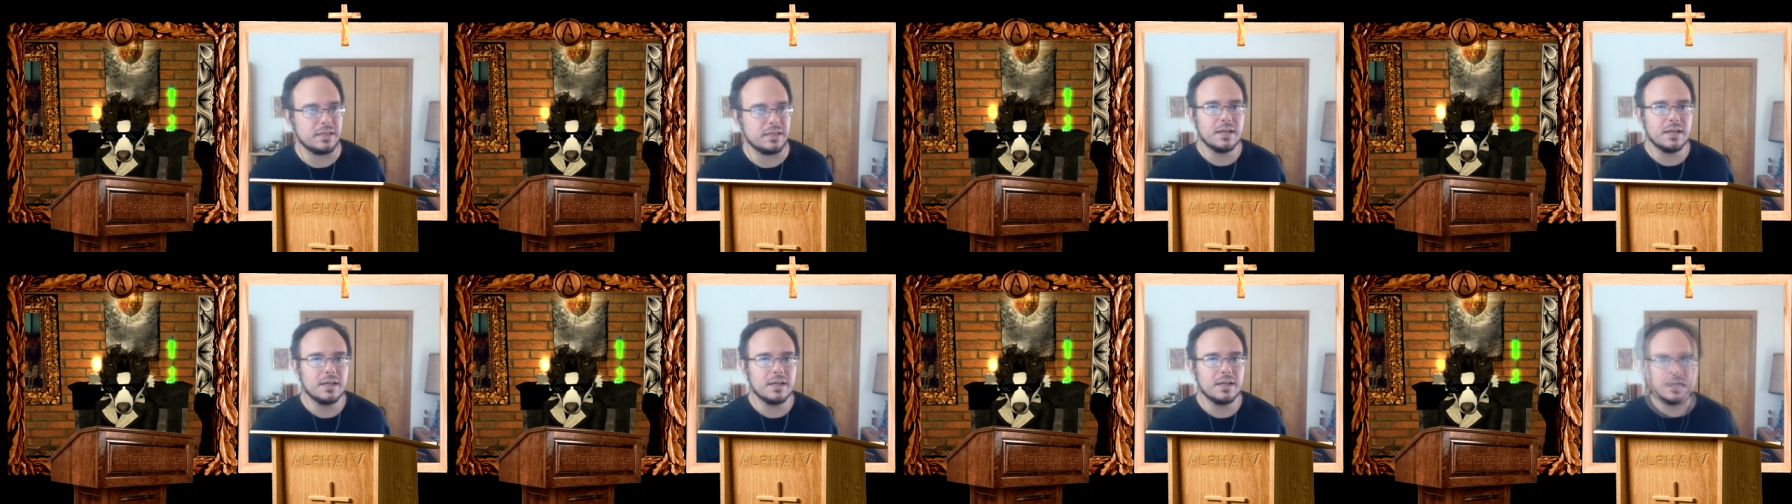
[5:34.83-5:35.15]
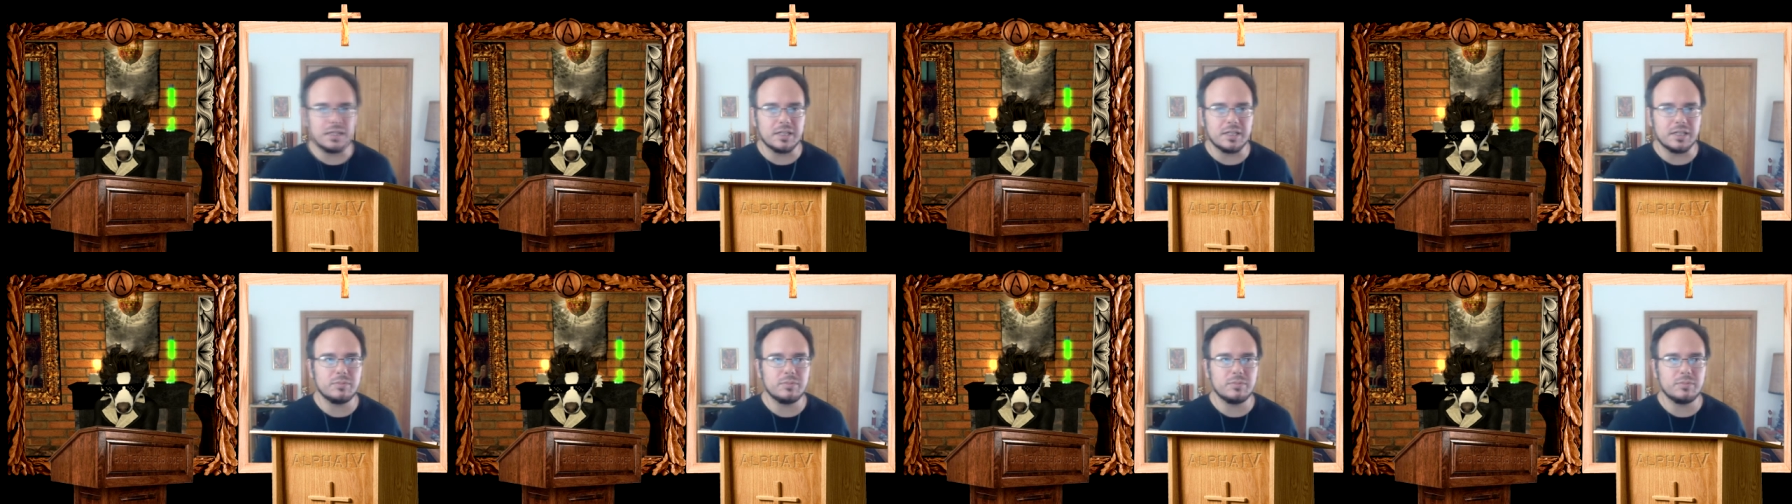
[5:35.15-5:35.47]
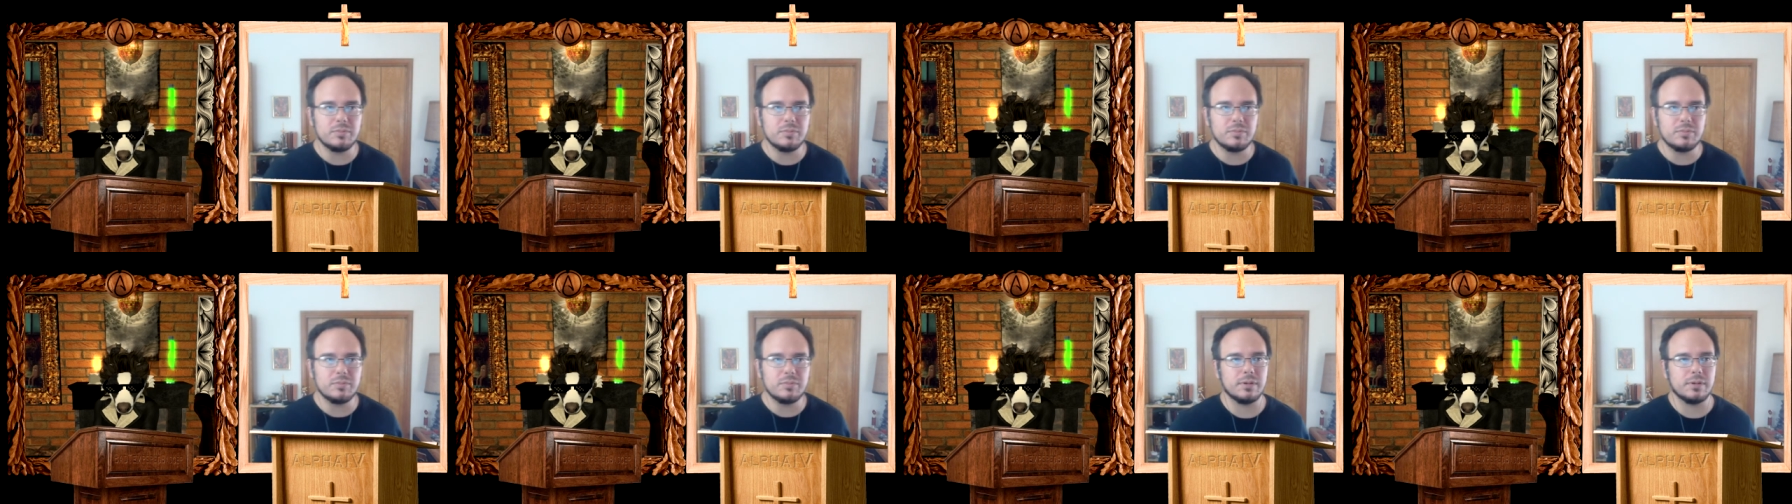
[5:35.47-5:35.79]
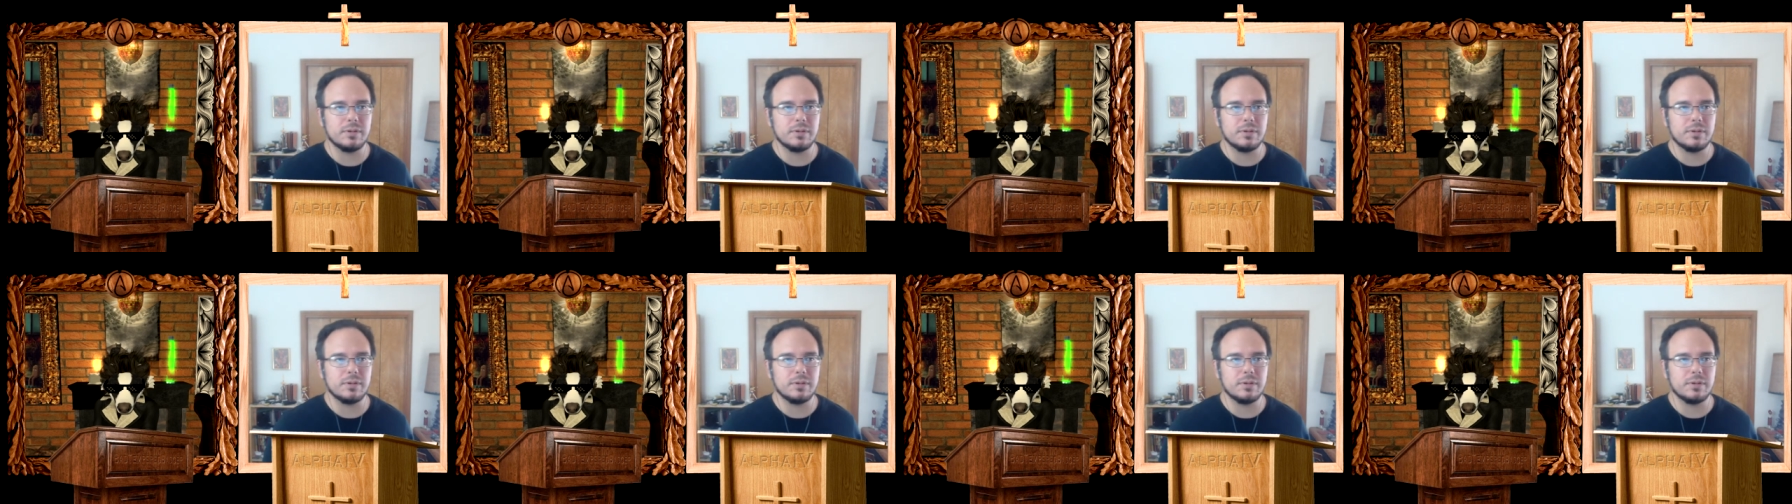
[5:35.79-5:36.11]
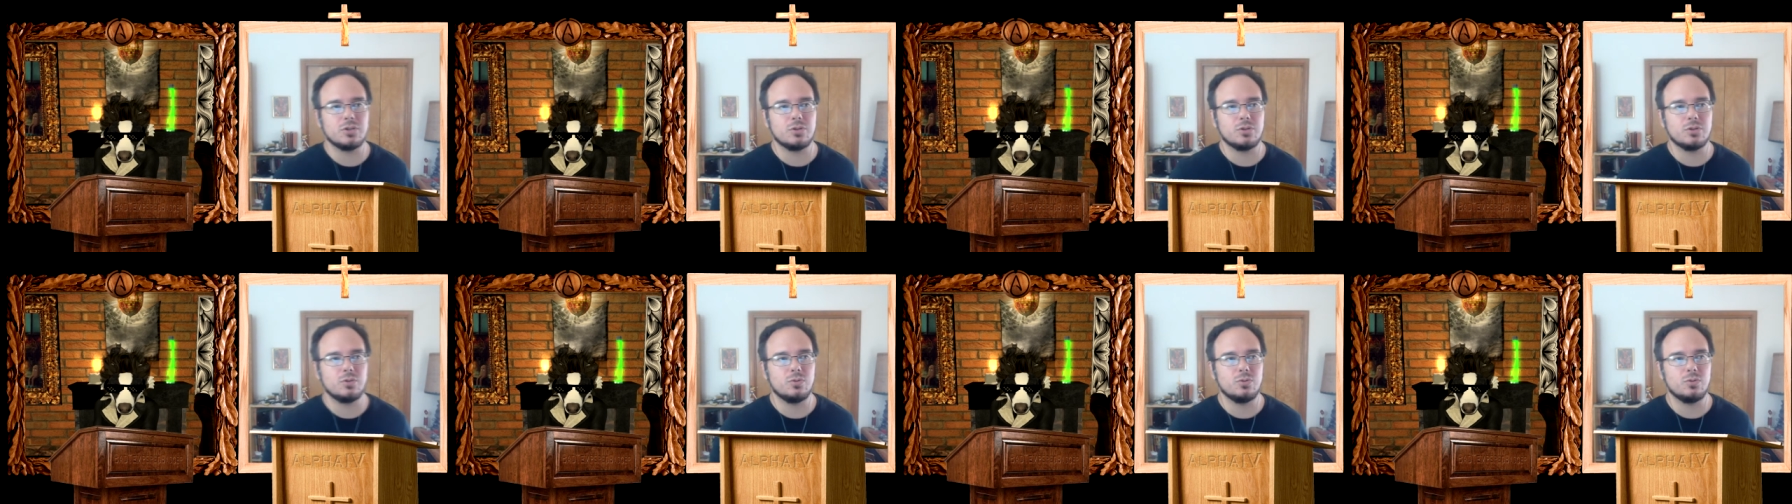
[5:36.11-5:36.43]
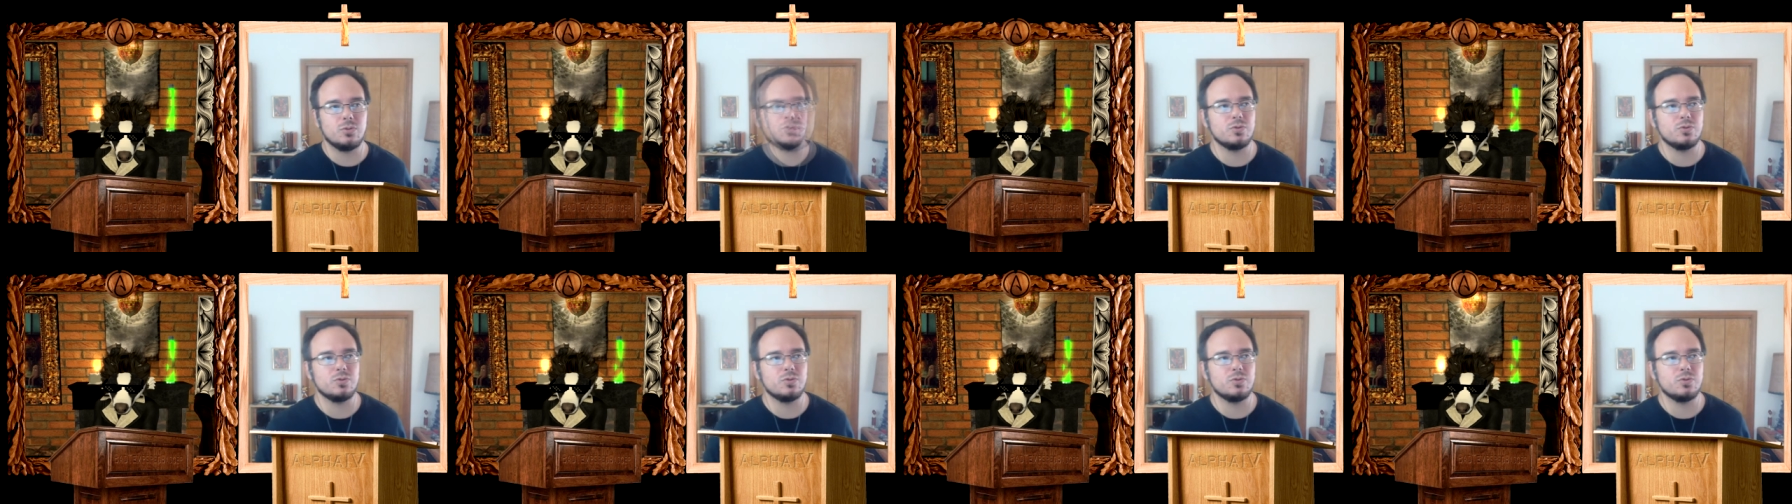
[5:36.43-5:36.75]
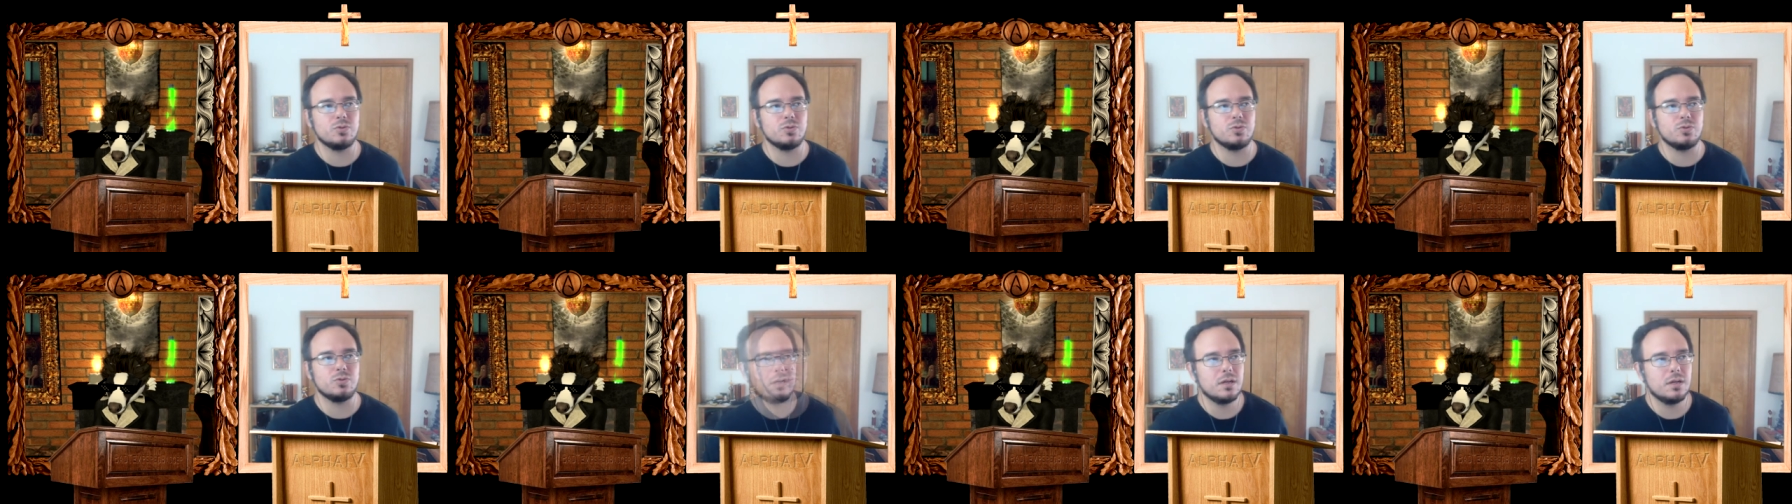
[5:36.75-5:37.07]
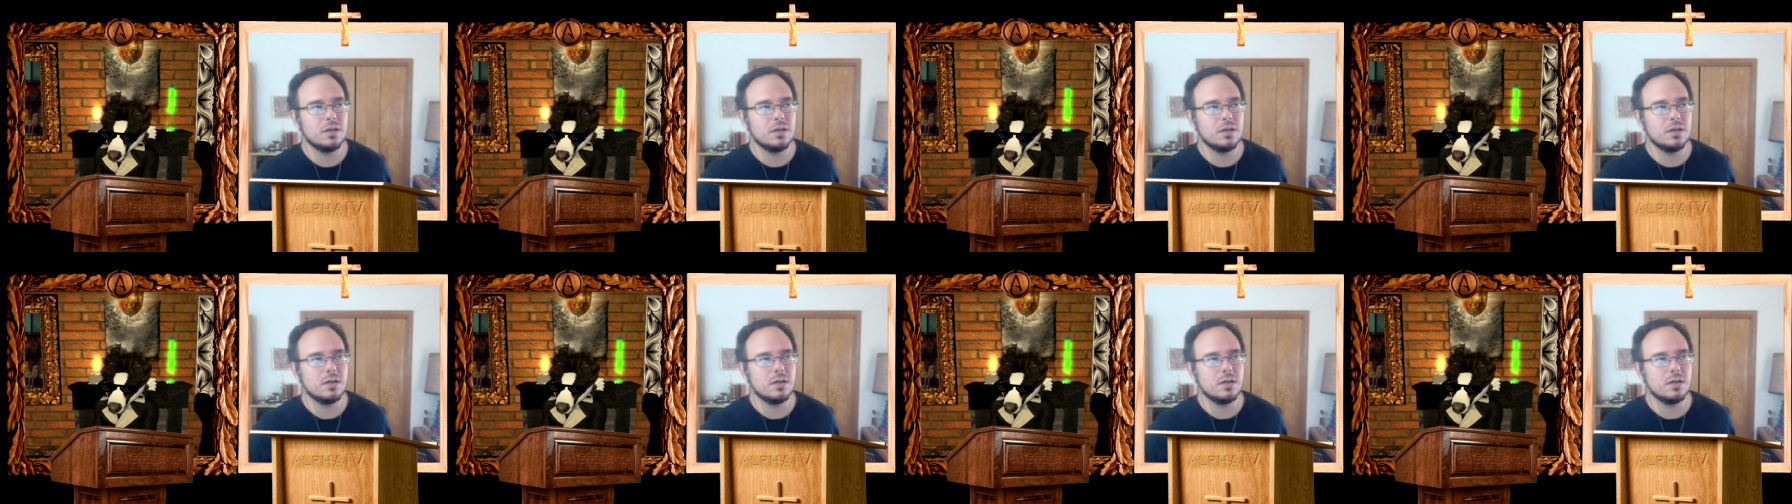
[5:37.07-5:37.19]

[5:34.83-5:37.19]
liberal reaction, which was,